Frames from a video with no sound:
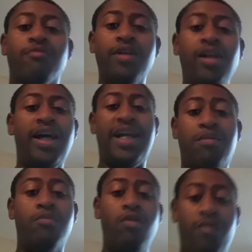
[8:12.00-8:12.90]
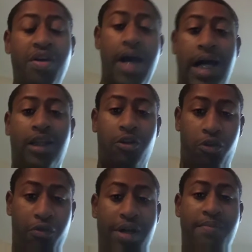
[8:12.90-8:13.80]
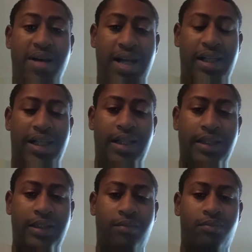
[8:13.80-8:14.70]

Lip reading: Really, in the movie, you had 3 bad guys.